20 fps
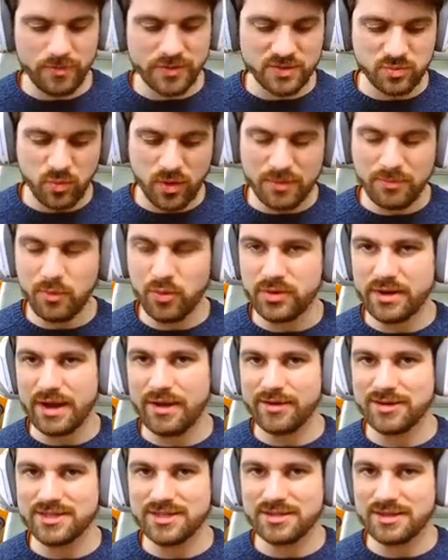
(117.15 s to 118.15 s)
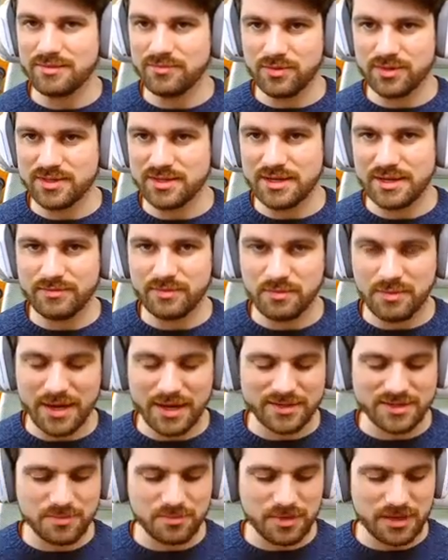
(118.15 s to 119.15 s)
There's one more character that wasn't ever
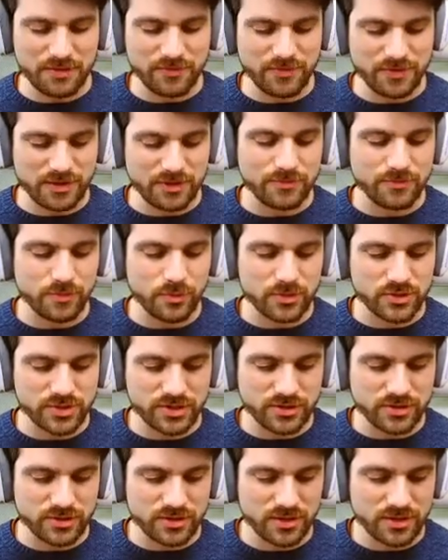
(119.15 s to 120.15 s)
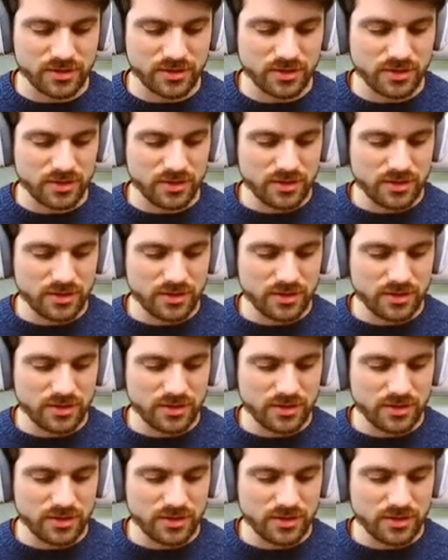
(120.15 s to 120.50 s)
made as a minifig, unfortunately.